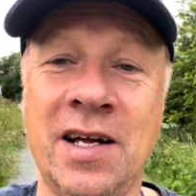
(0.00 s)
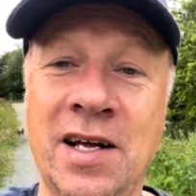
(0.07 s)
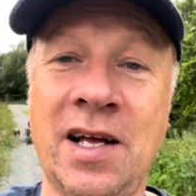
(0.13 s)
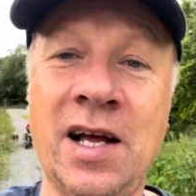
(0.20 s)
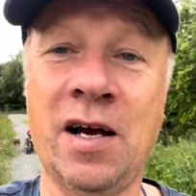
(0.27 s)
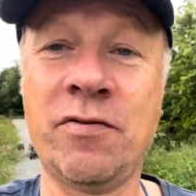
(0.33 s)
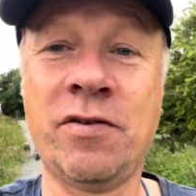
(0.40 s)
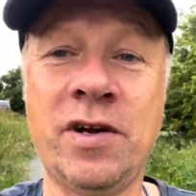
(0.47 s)

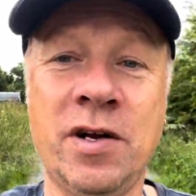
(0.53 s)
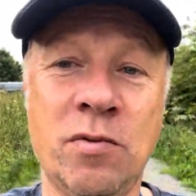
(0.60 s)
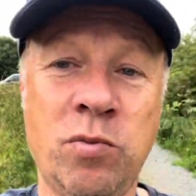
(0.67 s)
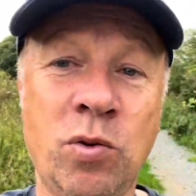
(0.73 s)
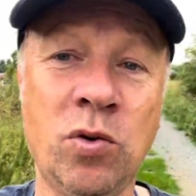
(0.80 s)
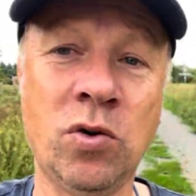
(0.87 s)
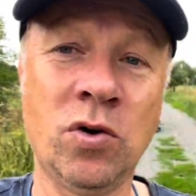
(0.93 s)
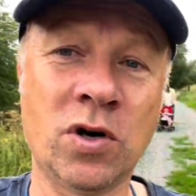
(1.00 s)
Out for a little
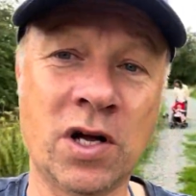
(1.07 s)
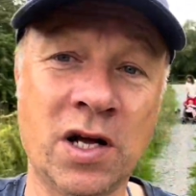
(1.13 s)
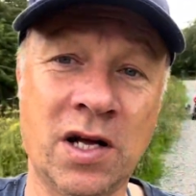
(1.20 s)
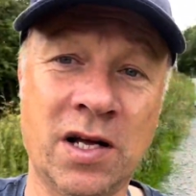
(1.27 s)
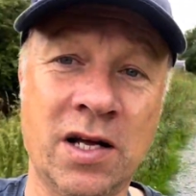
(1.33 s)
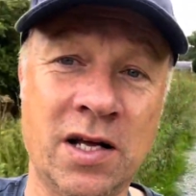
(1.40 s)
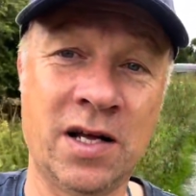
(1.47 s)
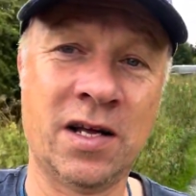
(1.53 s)
walk.
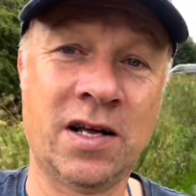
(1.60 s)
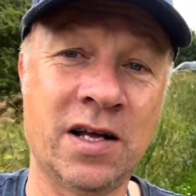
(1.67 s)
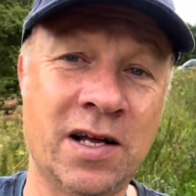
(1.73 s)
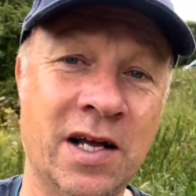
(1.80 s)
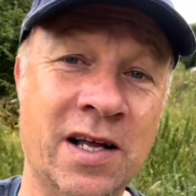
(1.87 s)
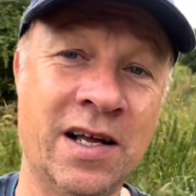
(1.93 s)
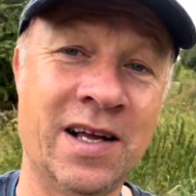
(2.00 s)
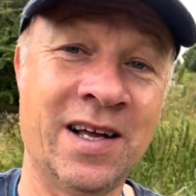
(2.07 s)

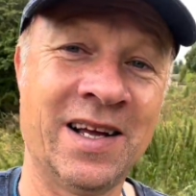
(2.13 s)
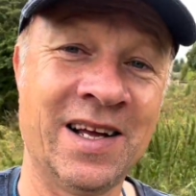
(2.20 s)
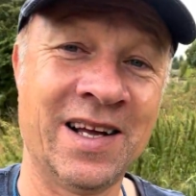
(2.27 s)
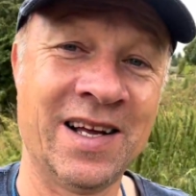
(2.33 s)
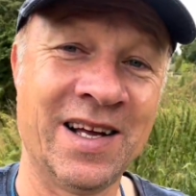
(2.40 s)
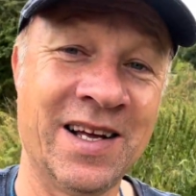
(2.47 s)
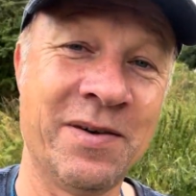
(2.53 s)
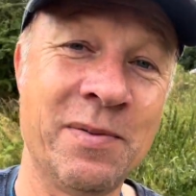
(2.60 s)

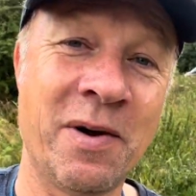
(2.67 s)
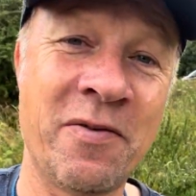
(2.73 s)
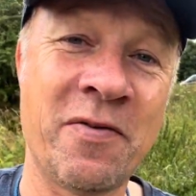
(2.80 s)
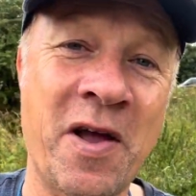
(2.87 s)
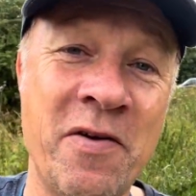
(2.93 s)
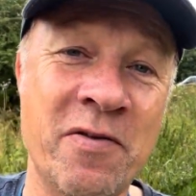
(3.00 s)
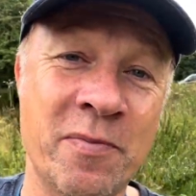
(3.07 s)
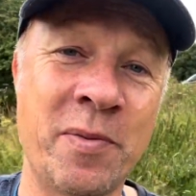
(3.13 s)
One of my
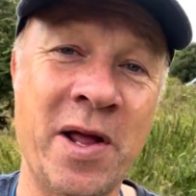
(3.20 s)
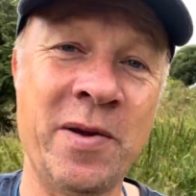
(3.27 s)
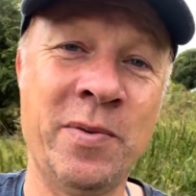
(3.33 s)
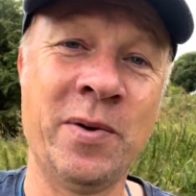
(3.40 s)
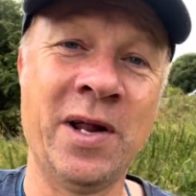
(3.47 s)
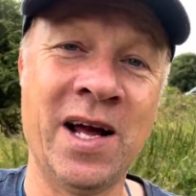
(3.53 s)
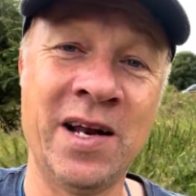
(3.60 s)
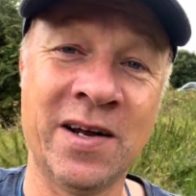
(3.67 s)
favourite
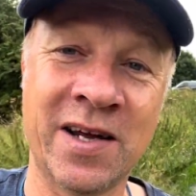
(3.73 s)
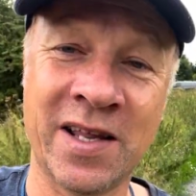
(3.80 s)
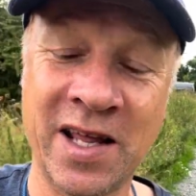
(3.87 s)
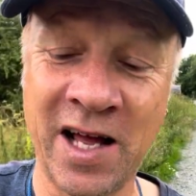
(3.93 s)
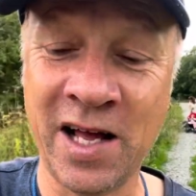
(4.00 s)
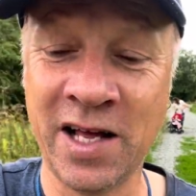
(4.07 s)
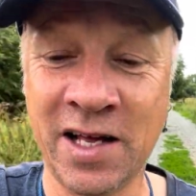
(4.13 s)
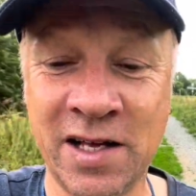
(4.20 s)
people there, look at that.